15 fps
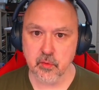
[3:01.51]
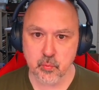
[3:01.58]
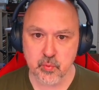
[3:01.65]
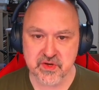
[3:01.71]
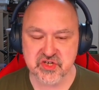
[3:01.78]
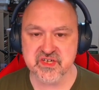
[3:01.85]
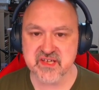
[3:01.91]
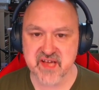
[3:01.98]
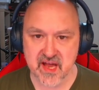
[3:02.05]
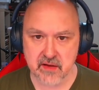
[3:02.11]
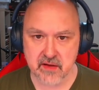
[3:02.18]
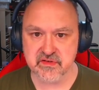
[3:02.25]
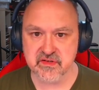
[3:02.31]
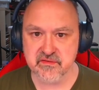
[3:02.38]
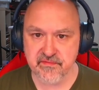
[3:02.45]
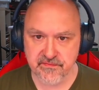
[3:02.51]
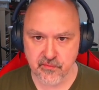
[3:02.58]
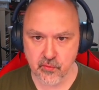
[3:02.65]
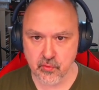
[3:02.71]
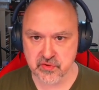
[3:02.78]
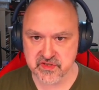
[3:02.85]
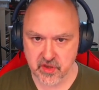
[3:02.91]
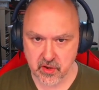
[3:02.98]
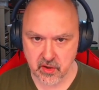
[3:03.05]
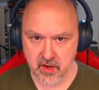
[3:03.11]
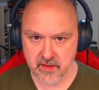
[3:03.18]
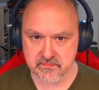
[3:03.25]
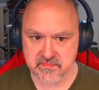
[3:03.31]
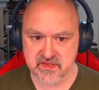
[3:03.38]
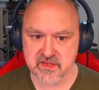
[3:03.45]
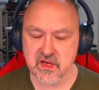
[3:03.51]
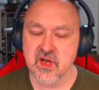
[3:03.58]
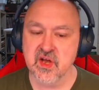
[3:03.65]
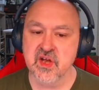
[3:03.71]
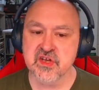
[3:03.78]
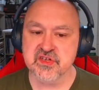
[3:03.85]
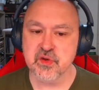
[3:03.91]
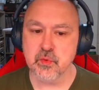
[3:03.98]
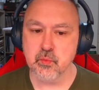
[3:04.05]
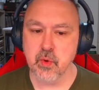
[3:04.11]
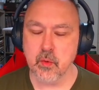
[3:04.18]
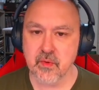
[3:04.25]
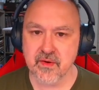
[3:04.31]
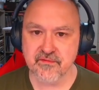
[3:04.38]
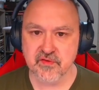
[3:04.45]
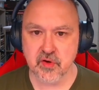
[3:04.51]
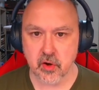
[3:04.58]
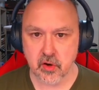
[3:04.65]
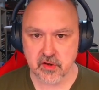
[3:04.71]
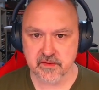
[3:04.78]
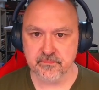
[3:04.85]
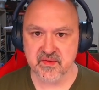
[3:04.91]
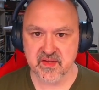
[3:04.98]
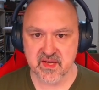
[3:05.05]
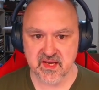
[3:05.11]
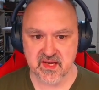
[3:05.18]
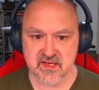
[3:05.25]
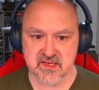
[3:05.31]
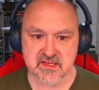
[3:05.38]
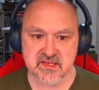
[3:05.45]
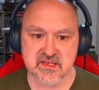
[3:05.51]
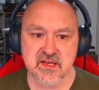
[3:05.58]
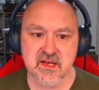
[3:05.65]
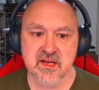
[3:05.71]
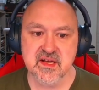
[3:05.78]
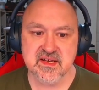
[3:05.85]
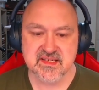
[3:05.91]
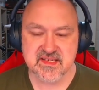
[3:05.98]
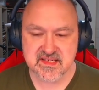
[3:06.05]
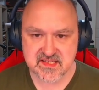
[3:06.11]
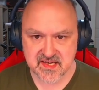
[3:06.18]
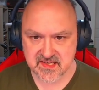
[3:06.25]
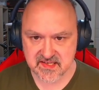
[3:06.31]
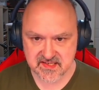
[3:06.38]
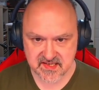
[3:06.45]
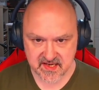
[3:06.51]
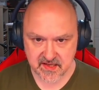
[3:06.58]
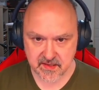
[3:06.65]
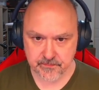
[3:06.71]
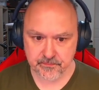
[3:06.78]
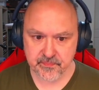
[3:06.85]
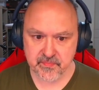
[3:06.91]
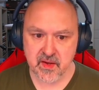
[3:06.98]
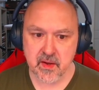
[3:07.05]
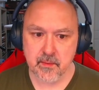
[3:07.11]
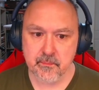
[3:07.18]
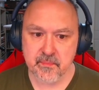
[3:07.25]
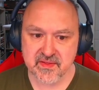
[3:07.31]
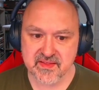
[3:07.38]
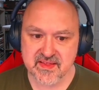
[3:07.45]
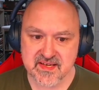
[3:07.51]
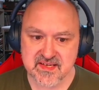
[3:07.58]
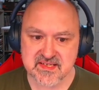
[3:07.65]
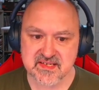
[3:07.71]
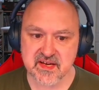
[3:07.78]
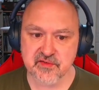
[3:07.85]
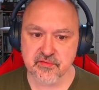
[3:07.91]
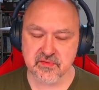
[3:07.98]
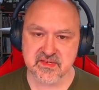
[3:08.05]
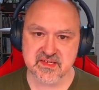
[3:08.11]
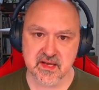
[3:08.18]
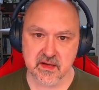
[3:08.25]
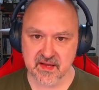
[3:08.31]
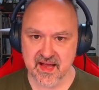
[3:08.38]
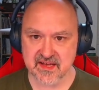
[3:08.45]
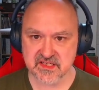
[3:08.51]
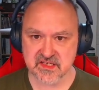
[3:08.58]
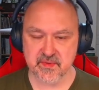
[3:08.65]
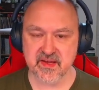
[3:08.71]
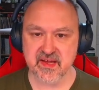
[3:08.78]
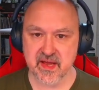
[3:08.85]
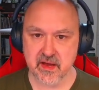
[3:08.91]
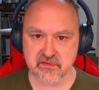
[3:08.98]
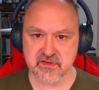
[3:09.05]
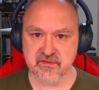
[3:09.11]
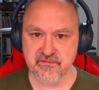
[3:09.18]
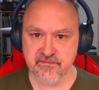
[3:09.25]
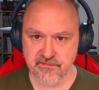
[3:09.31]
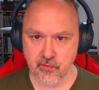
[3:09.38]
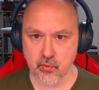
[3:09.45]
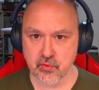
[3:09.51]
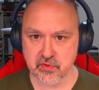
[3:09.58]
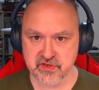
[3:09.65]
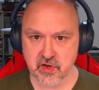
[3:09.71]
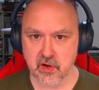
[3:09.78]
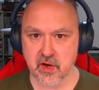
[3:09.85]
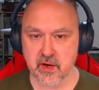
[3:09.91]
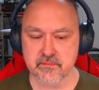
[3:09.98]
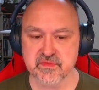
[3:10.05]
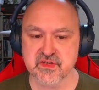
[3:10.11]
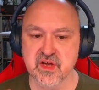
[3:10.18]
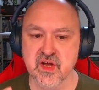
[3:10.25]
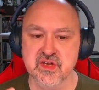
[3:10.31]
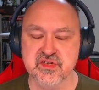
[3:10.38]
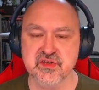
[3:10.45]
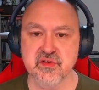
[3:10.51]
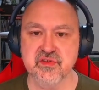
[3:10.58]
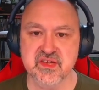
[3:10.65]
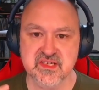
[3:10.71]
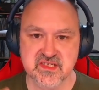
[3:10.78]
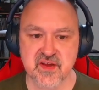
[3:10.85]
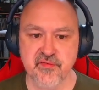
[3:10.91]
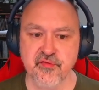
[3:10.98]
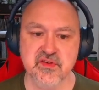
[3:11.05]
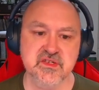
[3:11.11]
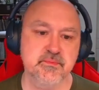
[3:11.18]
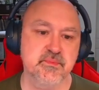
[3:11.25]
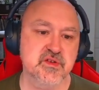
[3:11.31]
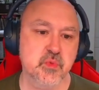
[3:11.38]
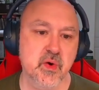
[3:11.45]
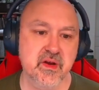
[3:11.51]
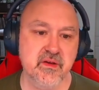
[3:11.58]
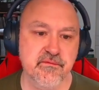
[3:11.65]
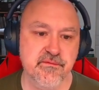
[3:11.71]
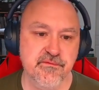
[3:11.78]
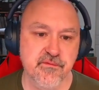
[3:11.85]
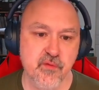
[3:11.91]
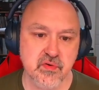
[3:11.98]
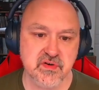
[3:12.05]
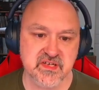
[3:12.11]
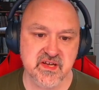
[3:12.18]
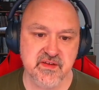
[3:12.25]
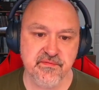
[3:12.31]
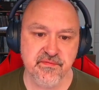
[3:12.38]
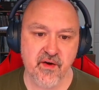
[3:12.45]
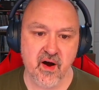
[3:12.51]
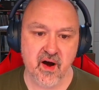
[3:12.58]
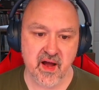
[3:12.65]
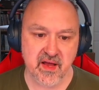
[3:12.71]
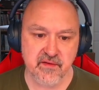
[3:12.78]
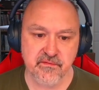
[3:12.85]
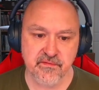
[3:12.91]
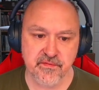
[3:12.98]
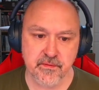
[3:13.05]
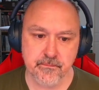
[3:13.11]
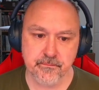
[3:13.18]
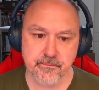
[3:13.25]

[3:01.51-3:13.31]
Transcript: which is counted 4 times. So what we've got is 60. But this central cell has to be counted 4 times. So the difference between 45,